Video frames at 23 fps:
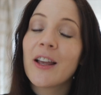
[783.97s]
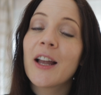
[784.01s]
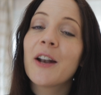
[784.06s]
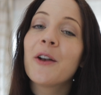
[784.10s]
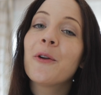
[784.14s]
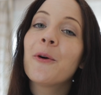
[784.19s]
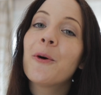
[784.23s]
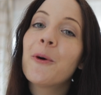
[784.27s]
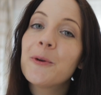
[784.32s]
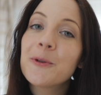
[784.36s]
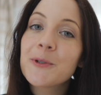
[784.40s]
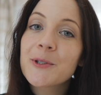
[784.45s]

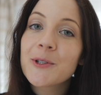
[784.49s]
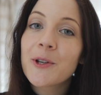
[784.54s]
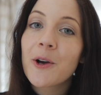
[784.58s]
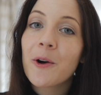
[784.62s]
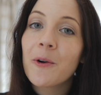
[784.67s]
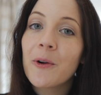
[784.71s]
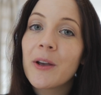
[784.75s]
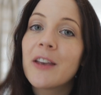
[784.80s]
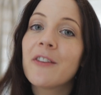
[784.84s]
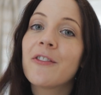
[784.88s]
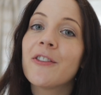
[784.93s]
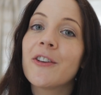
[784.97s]
And
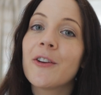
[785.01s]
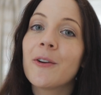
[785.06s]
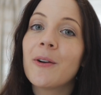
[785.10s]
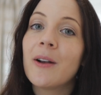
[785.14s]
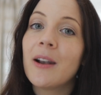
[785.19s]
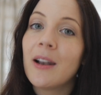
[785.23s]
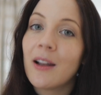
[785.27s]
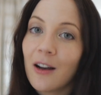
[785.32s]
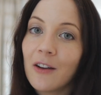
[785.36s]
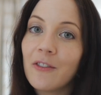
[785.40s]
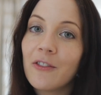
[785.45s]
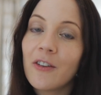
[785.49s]
also, if you
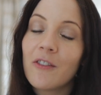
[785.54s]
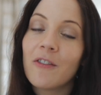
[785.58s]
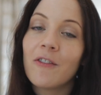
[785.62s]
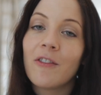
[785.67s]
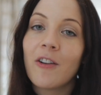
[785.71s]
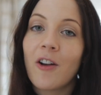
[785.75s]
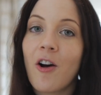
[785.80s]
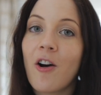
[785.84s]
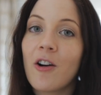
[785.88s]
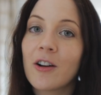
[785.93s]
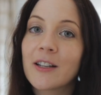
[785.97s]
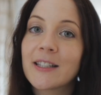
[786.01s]
love
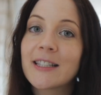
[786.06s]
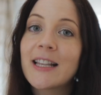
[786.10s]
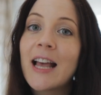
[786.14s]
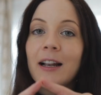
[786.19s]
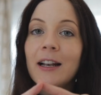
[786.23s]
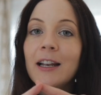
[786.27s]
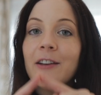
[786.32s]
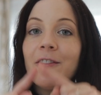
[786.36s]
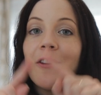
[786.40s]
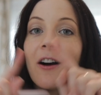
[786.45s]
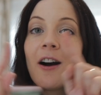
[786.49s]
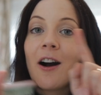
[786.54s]
vlogs,
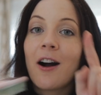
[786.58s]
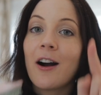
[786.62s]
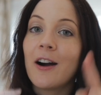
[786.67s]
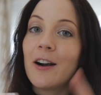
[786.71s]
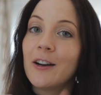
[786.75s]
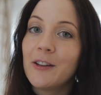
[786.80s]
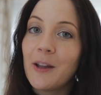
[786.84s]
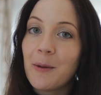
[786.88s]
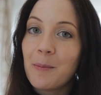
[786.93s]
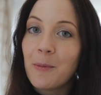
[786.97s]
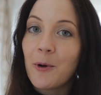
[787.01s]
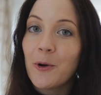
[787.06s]
leave a
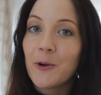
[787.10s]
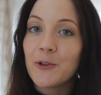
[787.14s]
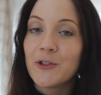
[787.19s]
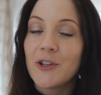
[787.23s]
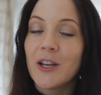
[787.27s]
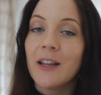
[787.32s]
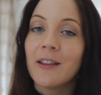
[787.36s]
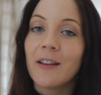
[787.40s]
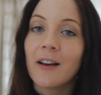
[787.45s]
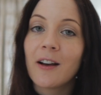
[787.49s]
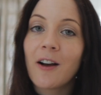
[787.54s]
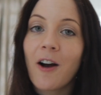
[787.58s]
heart emoji
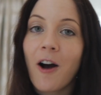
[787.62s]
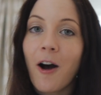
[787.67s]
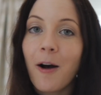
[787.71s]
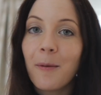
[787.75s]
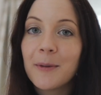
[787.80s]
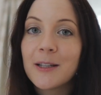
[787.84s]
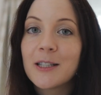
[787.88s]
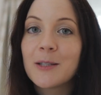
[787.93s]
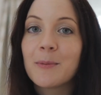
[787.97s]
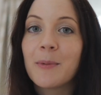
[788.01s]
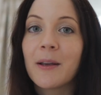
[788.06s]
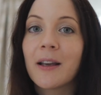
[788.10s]
in the
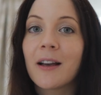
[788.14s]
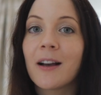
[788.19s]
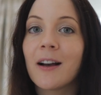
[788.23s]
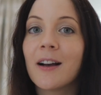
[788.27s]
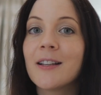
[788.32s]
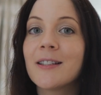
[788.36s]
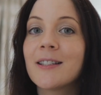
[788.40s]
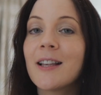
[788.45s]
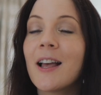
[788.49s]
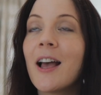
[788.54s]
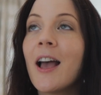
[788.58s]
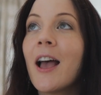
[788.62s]
comments,
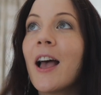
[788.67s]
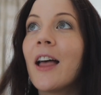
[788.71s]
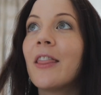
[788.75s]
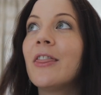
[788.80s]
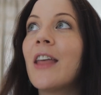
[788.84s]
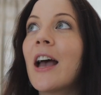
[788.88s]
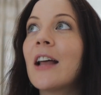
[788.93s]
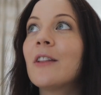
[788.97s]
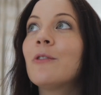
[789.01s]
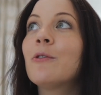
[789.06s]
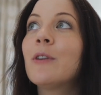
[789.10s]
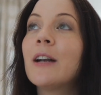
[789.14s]
because
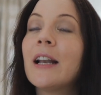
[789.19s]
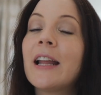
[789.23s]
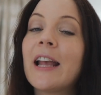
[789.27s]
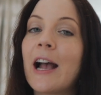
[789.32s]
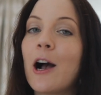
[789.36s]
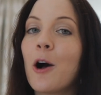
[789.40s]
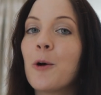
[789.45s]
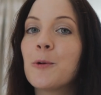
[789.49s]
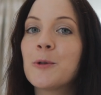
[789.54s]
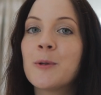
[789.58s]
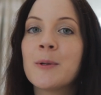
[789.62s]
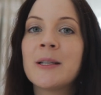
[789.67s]
that really
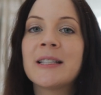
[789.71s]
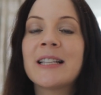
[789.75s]
helps me.